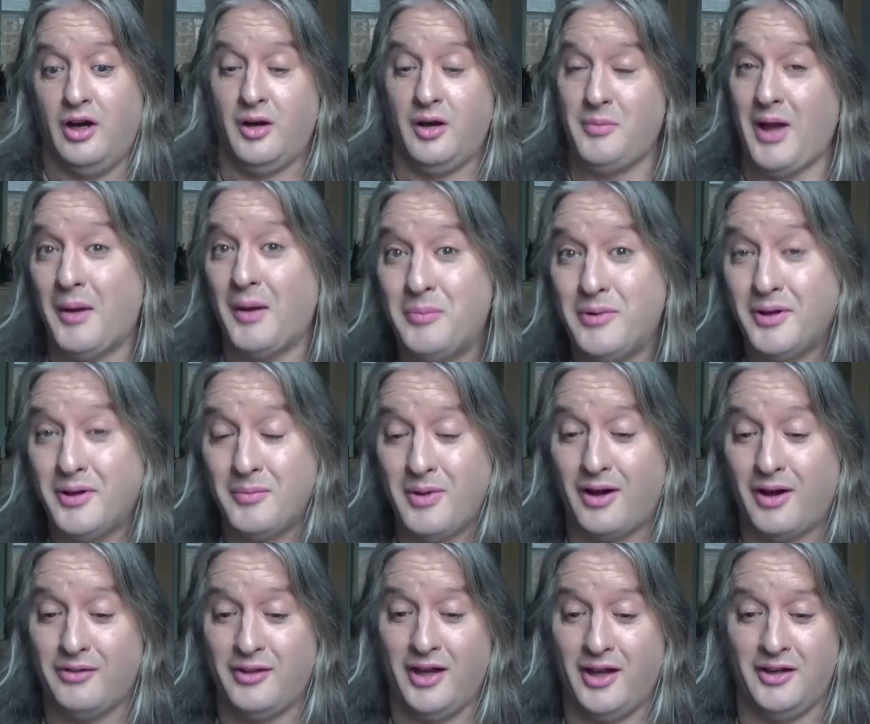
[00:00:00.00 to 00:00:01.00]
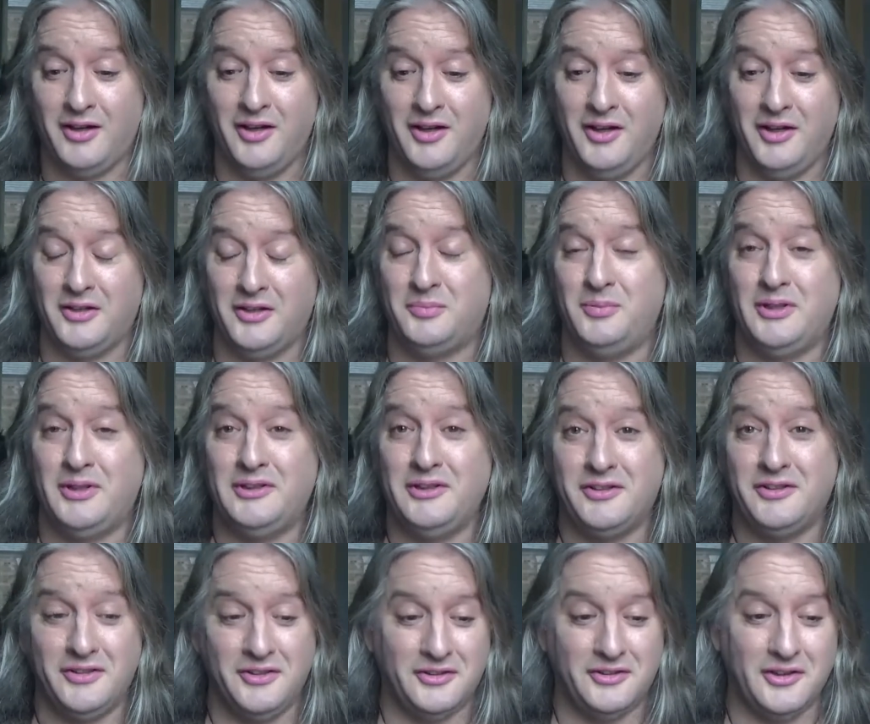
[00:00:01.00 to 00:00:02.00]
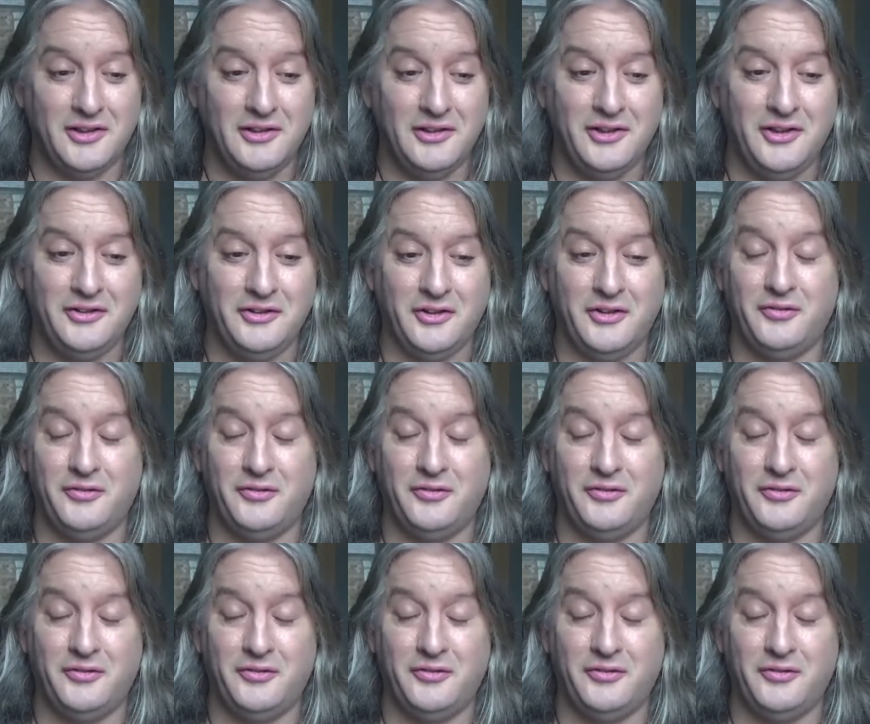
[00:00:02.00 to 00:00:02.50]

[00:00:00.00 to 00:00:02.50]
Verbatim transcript: I'm happy about that, especially since I learnt